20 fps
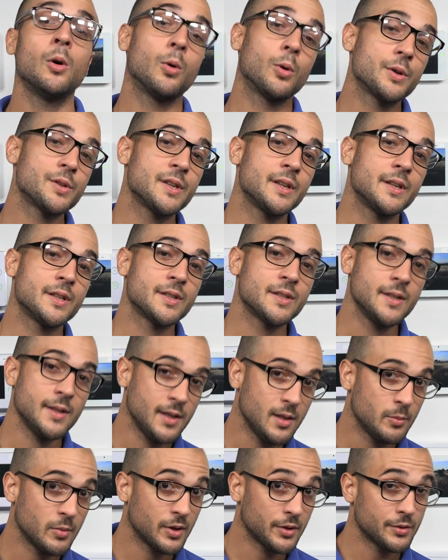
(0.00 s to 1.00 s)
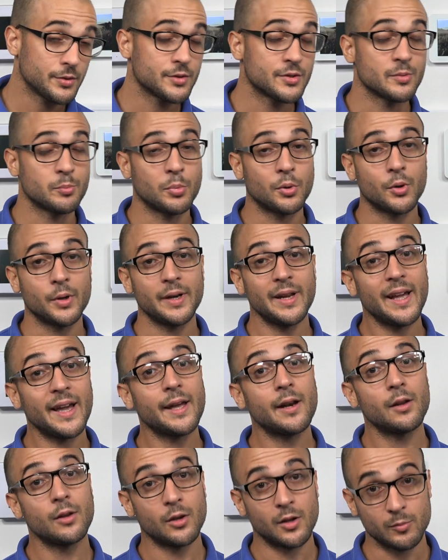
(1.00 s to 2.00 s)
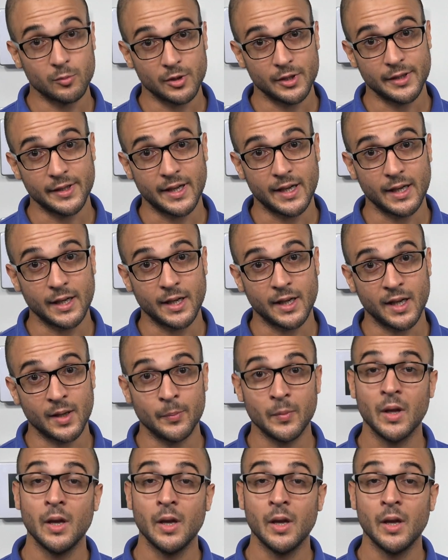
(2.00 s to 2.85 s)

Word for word: or send us an email to support@alarmgrid.com.